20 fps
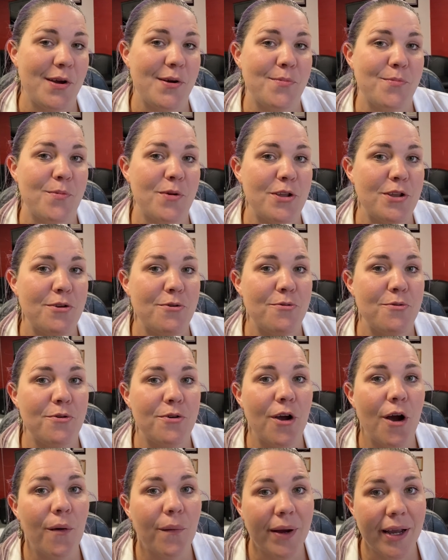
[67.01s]
When you
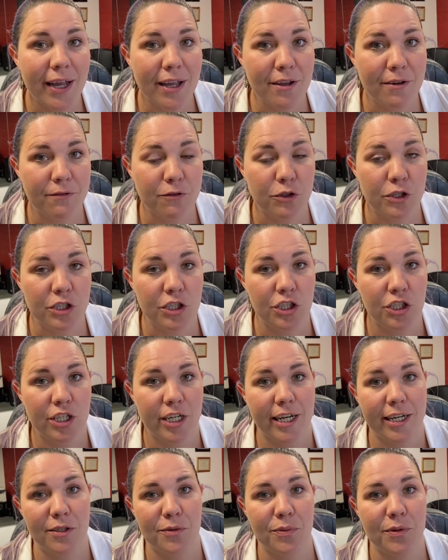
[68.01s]
go and get your voice
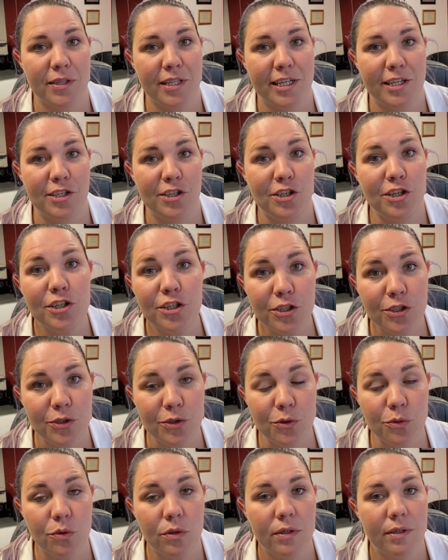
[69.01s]
checked, what they
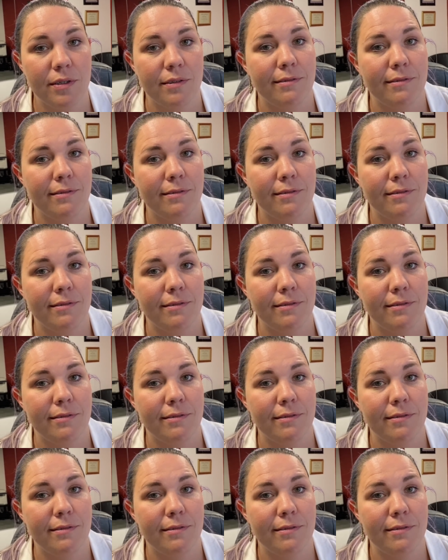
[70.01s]
do,